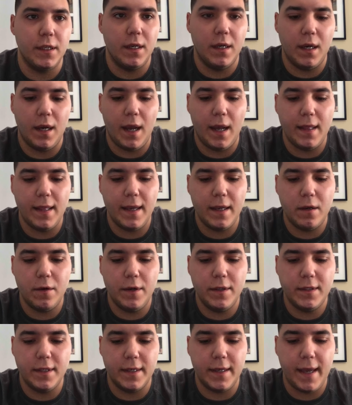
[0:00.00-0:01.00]
I like
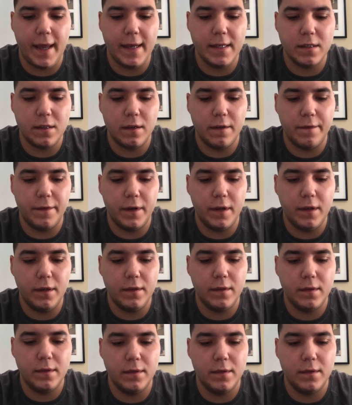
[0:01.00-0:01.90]
going to case convert.